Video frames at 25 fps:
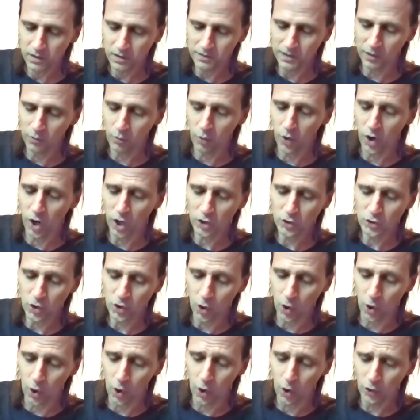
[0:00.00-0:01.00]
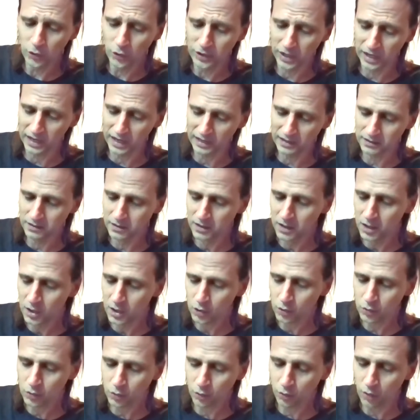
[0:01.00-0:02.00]
They walked all day,
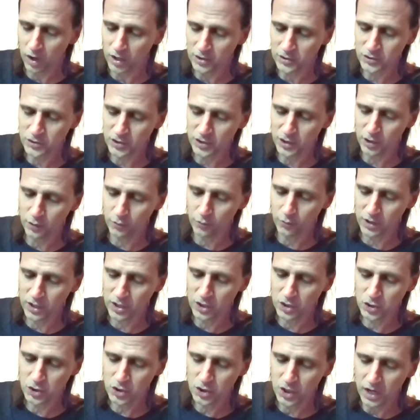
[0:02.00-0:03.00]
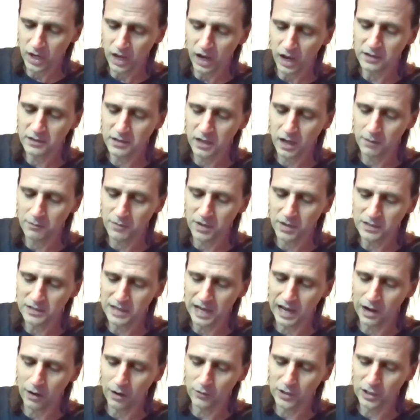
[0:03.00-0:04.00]
crossing a ridge and coming
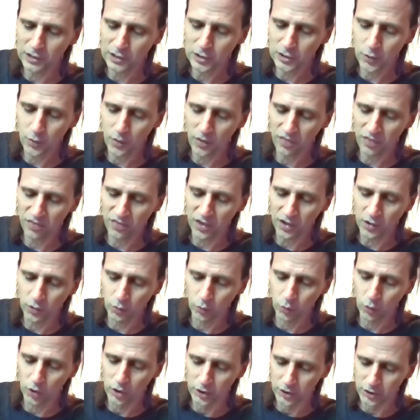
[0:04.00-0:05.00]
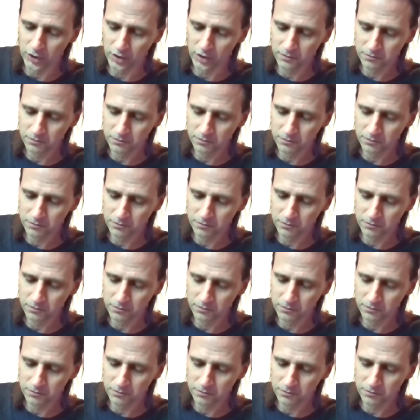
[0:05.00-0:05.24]
down into a thick wood.